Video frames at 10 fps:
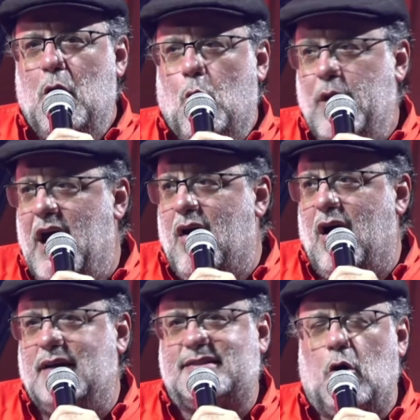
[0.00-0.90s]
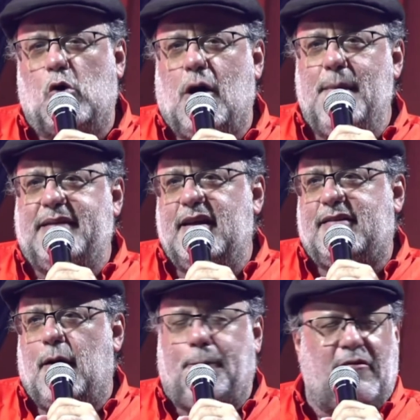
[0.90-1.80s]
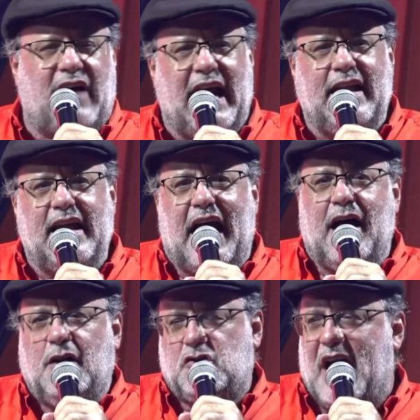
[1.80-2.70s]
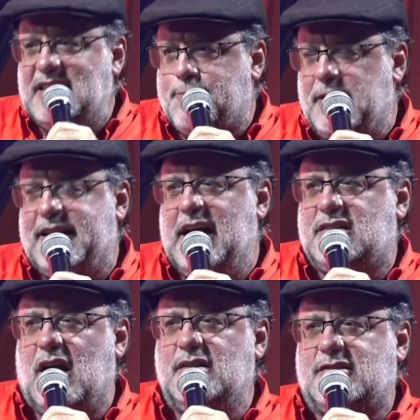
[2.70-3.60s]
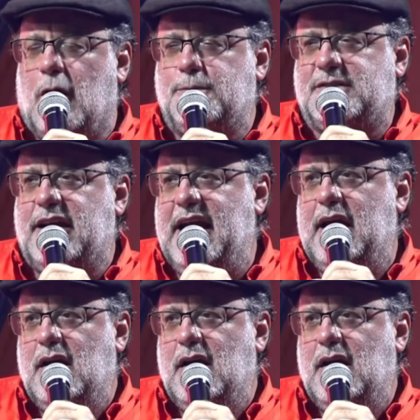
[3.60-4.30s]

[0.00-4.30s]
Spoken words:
We are also committed to providing a transportation subsidy